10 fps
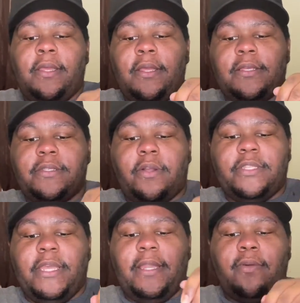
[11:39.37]

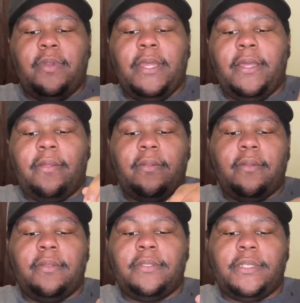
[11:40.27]
sauteing on down
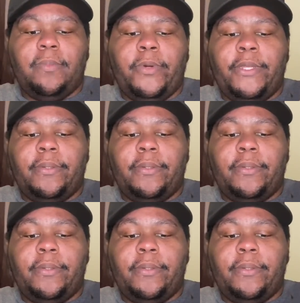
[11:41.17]
somewhat.